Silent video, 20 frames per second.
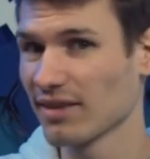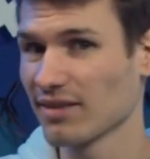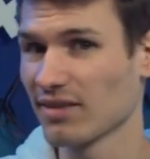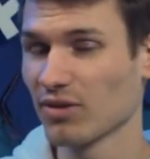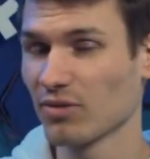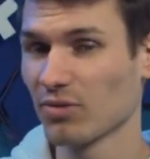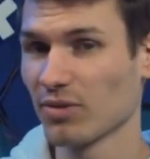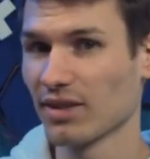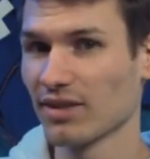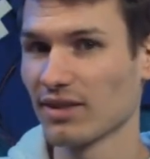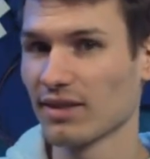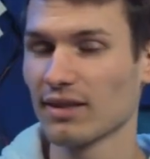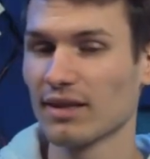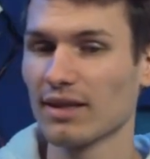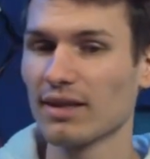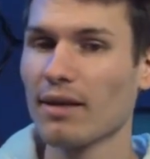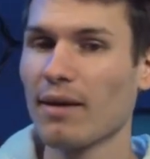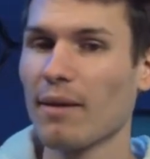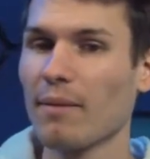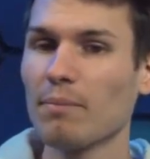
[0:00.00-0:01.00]
until
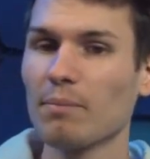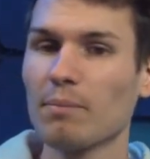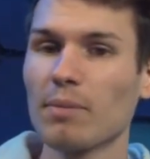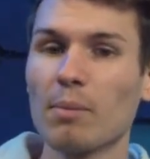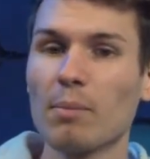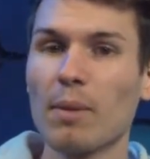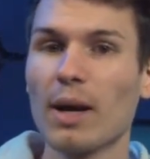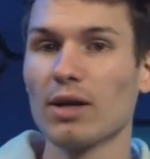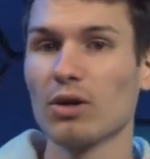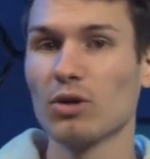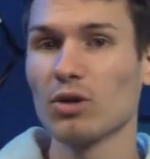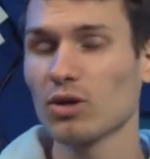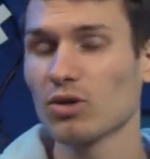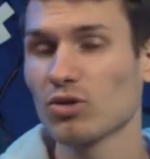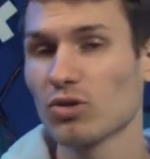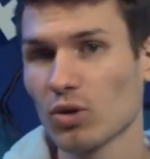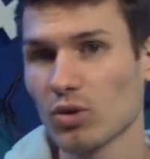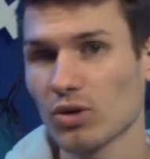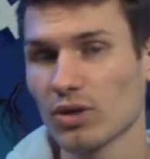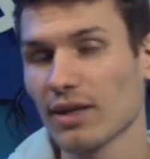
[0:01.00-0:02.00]
recently, but
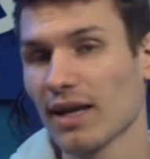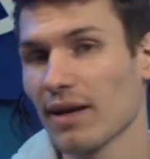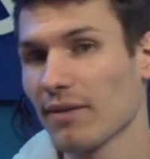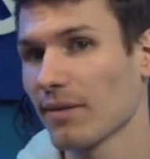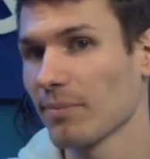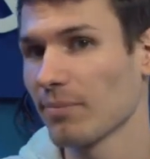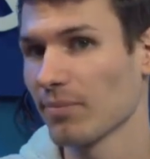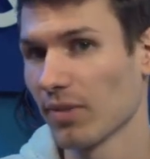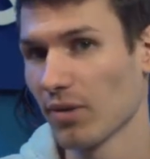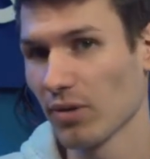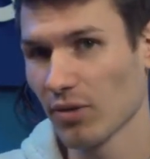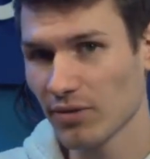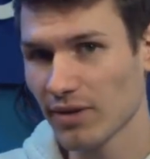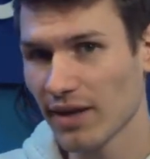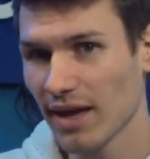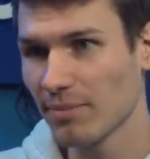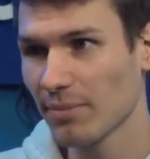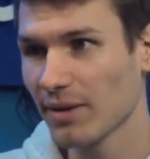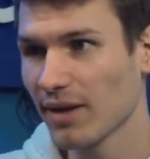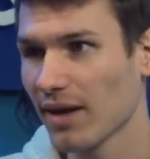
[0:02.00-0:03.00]
microcontrollers have improved
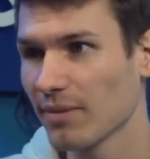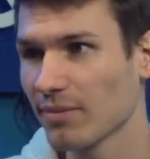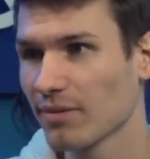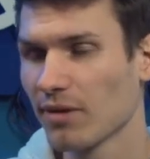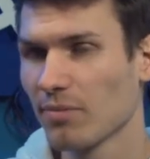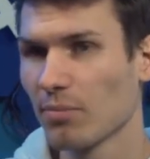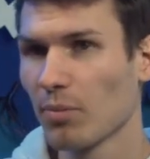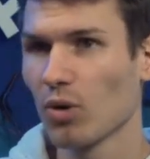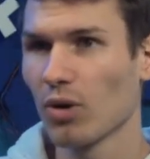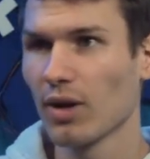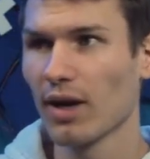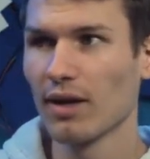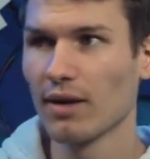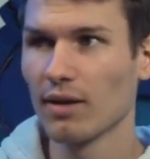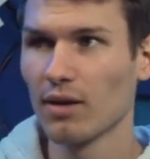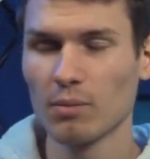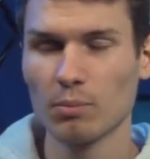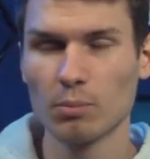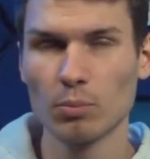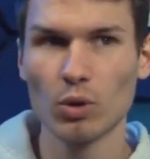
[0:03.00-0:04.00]
and become smaller,
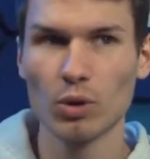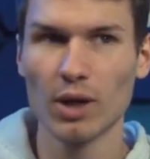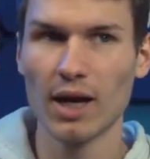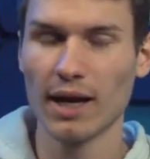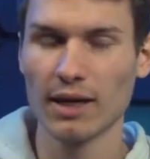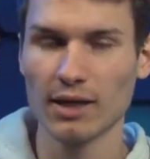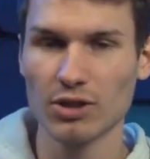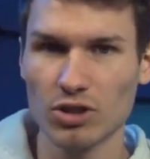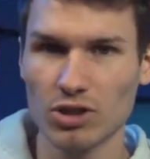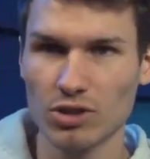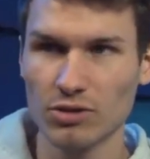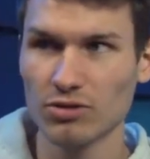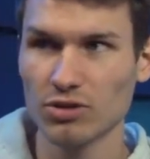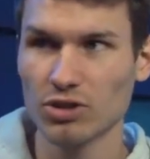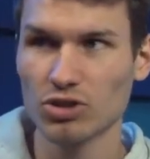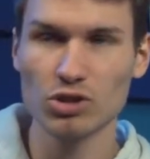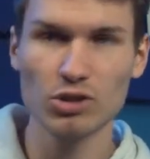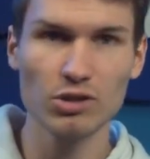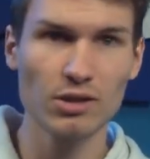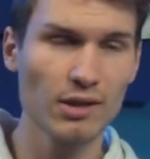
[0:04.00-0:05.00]
more energy
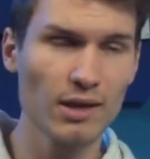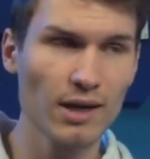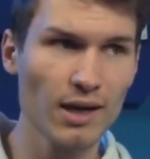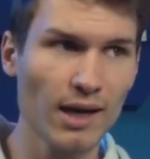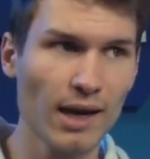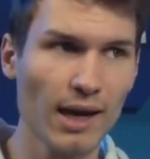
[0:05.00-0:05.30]
efficient,